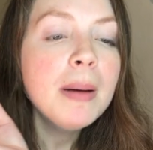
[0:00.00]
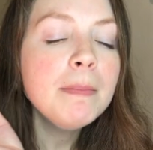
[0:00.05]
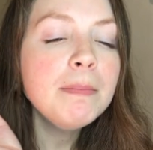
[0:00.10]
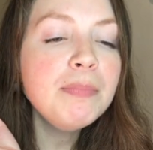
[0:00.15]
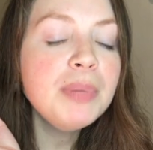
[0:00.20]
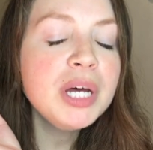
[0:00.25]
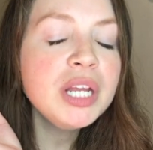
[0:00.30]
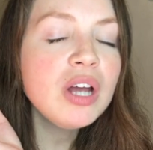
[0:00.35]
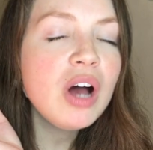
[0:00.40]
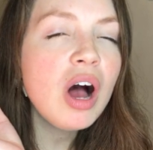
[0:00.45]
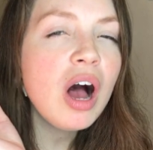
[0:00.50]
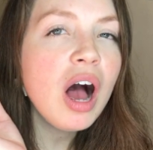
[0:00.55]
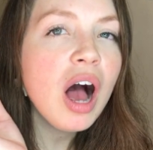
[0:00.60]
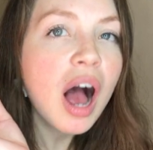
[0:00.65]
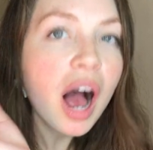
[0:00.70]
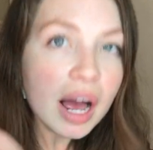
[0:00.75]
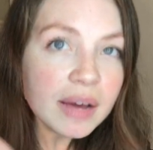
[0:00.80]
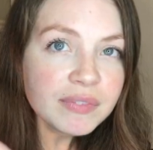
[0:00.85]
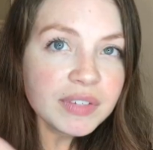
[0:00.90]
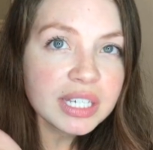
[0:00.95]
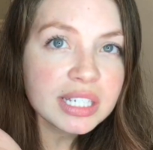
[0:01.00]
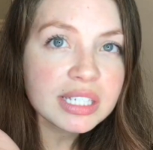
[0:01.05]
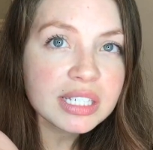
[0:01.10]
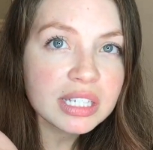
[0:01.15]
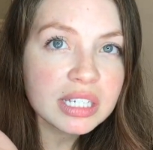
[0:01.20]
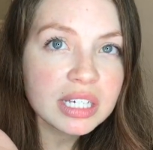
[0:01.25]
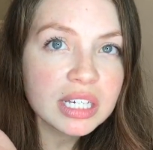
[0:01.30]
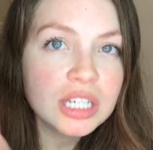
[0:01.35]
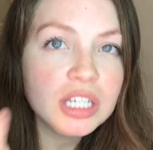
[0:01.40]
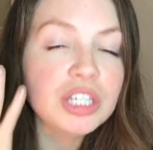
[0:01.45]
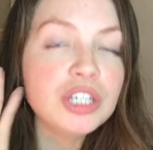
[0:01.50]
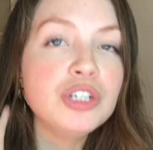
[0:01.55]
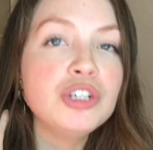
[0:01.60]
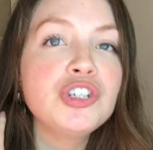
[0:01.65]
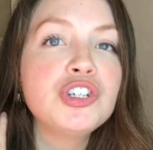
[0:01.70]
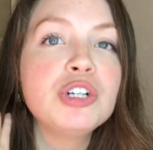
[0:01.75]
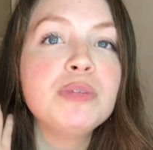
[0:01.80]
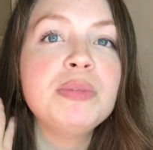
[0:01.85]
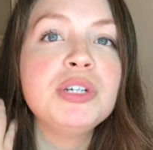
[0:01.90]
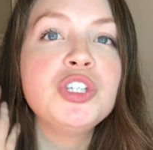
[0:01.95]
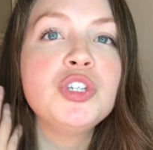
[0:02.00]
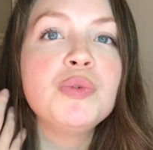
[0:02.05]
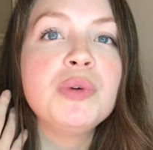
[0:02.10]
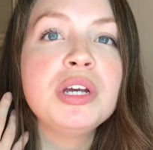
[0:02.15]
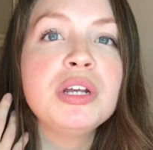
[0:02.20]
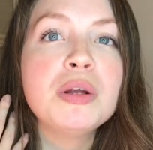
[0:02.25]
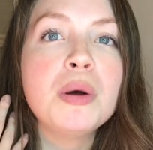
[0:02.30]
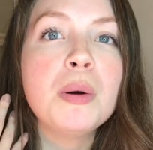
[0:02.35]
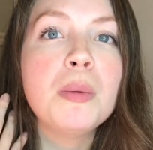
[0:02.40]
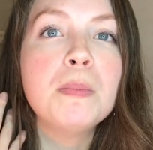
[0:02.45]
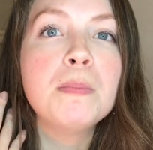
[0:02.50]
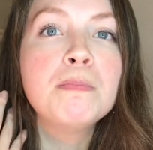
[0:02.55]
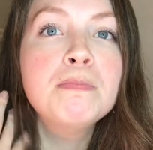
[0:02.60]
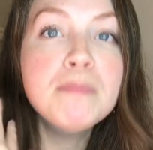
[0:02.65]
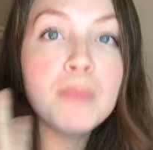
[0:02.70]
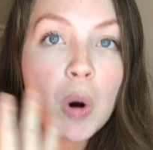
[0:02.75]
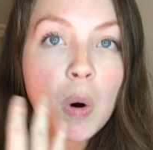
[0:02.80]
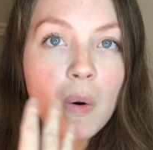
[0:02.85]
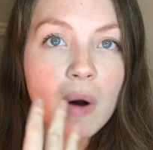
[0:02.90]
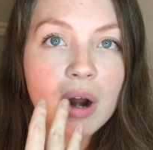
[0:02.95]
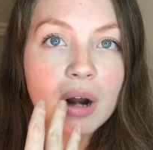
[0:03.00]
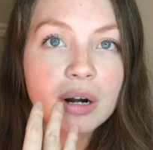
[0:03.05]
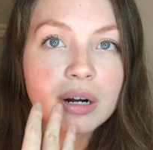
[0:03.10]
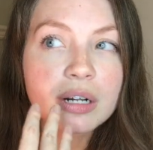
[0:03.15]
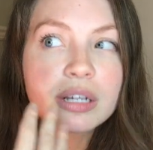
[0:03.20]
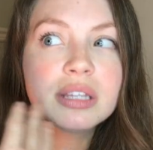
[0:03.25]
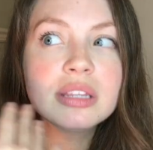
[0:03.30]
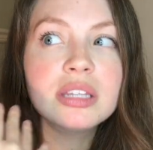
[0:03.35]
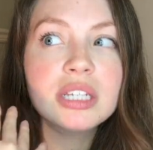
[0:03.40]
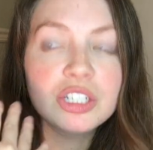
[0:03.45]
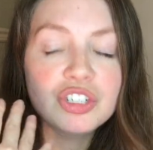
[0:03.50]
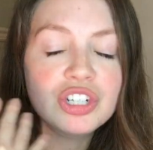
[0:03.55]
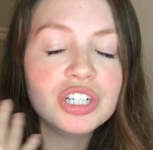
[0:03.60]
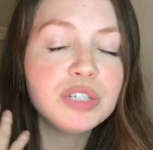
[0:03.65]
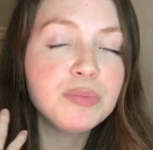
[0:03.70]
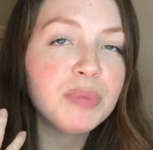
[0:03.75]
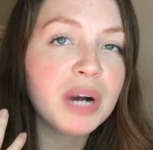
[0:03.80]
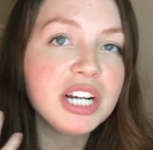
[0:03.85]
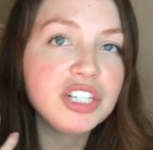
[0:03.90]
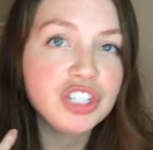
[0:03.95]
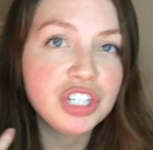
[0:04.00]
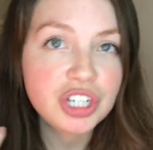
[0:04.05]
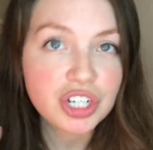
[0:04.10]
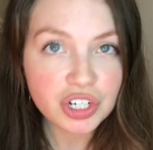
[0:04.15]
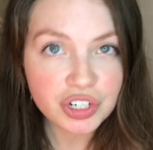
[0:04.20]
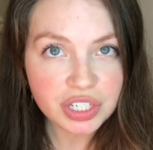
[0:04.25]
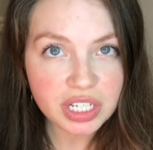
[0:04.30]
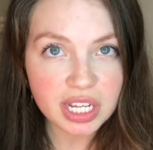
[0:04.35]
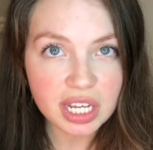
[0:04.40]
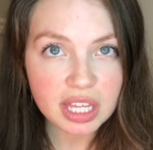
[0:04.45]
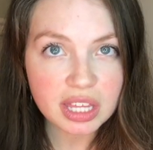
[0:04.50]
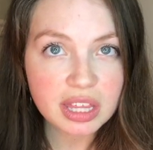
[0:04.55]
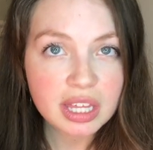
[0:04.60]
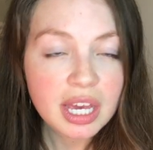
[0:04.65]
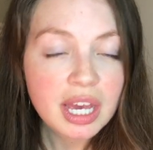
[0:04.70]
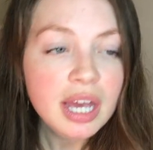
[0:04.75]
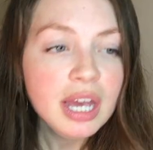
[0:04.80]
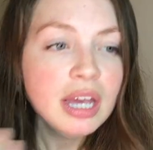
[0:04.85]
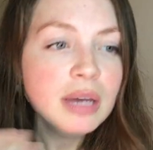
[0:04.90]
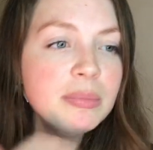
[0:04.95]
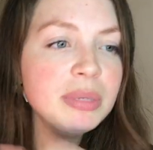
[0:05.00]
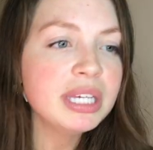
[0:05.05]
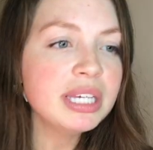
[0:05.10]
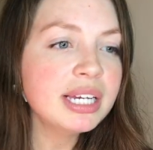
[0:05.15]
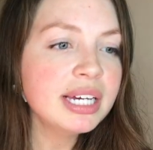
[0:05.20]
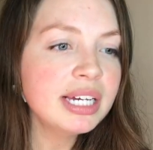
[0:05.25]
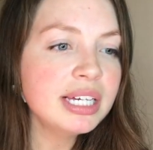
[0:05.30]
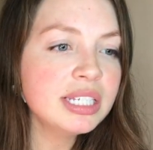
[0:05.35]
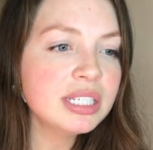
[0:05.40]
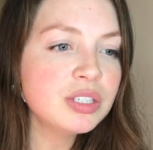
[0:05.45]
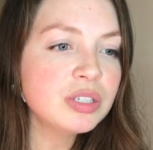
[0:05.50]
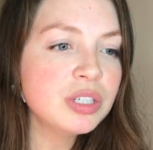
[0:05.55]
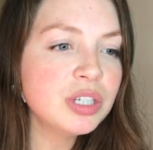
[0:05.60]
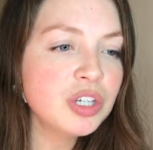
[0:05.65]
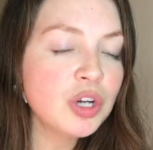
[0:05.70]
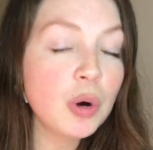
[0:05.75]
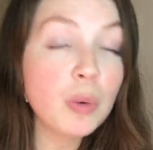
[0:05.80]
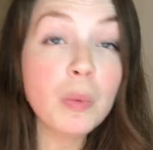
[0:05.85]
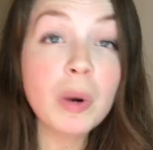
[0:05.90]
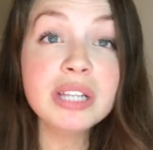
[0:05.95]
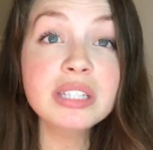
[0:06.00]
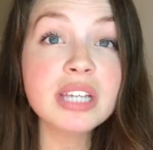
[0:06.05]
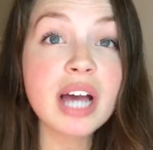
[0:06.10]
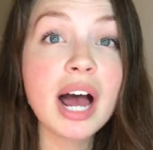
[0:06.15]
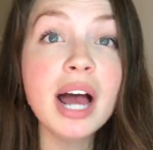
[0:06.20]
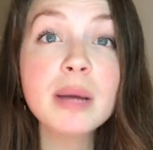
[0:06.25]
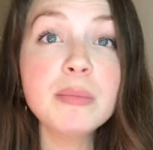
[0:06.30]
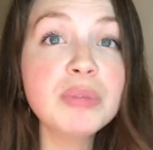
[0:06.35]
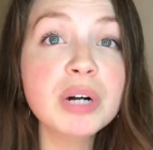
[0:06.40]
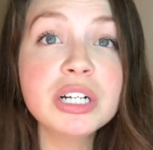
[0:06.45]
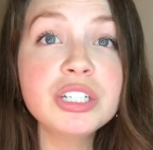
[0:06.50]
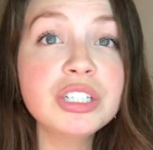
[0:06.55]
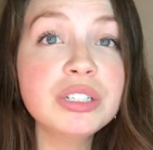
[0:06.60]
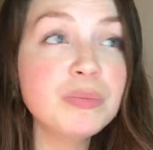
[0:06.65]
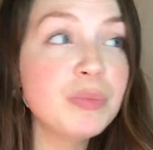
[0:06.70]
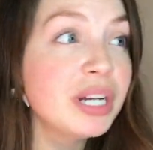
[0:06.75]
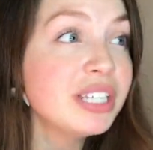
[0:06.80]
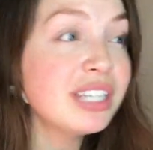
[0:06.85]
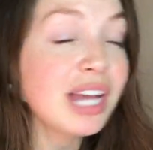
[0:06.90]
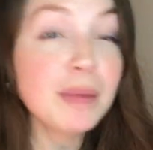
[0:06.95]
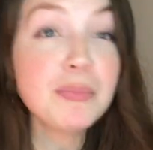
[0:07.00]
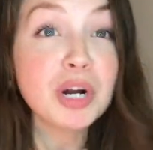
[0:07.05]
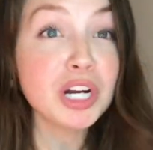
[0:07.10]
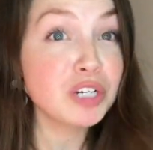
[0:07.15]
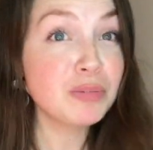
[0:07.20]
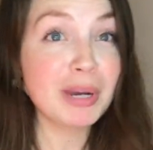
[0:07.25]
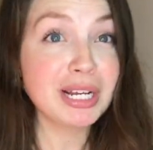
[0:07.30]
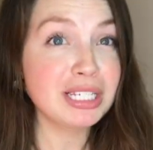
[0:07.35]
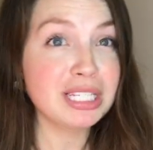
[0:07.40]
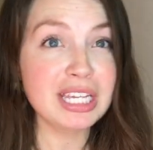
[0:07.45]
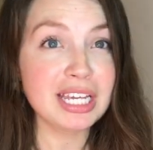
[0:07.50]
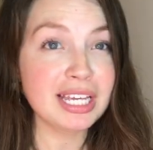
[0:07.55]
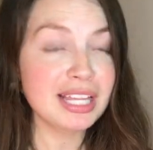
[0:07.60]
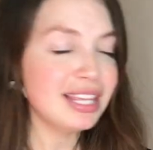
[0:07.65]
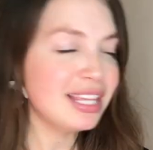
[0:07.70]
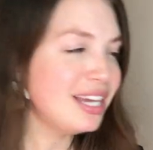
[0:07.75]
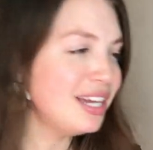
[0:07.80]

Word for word: But obviously, you should be doing more than just brushing your teeth. Because, you know, once I'm brushed, once I brush my teeth